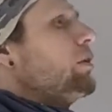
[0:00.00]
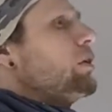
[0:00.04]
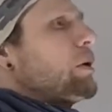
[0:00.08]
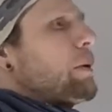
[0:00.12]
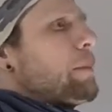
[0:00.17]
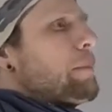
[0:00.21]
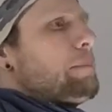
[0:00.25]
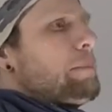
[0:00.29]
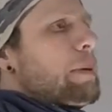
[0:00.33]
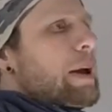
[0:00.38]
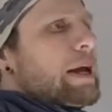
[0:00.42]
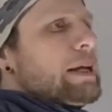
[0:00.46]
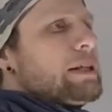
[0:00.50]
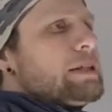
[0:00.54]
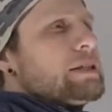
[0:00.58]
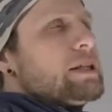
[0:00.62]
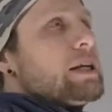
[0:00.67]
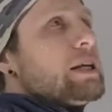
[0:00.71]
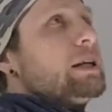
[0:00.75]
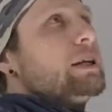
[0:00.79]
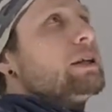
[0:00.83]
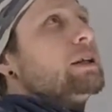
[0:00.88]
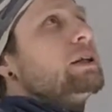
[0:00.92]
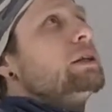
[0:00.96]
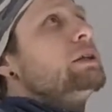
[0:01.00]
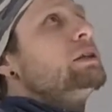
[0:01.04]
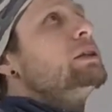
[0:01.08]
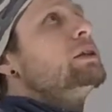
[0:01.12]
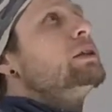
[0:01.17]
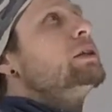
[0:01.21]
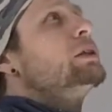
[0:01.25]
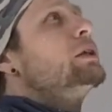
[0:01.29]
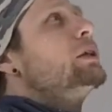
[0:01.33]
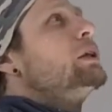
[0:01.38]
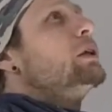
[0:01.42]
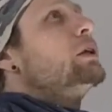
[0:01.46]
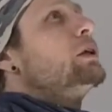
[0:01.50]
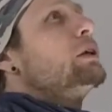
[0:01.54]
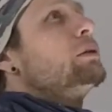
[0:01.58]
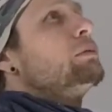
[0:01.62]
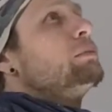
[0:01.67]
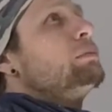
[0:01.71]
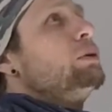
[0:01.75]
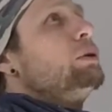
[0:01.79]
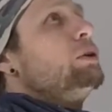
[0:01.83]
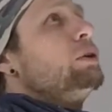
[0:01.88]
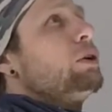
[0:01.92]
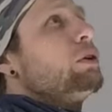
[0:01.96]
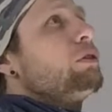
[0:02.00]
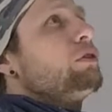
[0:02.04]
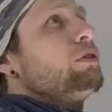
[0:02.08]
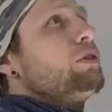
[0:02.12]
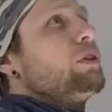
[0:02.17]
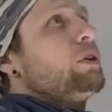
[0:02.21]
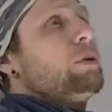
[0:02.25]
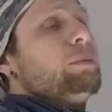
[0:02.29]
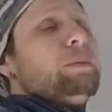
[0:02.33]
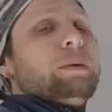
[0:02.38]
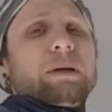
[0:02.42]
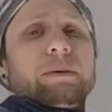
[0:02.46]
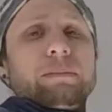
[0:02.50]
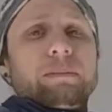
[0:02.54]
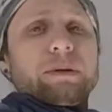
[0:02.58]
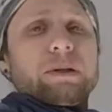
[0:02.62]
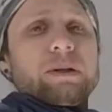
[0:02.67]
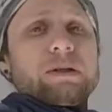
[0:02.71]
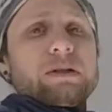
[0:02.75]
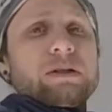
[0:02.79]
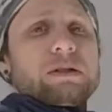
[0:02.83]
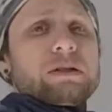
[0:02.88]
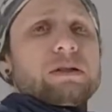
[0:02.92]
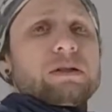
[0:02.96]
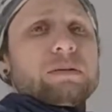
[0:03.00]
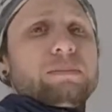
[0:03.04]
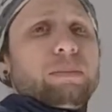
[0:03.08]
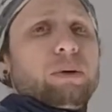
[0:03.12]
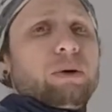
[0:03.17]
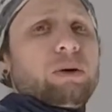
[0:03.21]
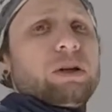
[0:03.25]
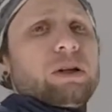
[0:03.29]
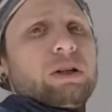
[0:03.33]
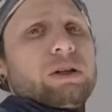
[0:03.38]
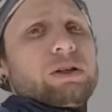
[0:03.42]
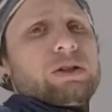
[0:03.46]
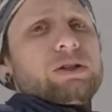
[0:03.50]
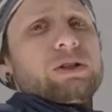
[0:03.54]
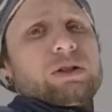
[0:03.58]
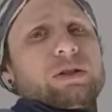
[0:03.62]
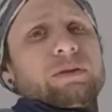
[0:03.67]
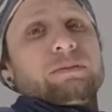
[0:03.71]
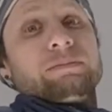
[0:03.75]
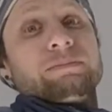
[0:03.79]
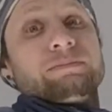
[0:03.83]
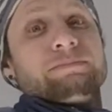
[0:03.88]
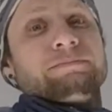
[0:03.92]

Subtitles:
on painting, but not filming, because it's just pointless.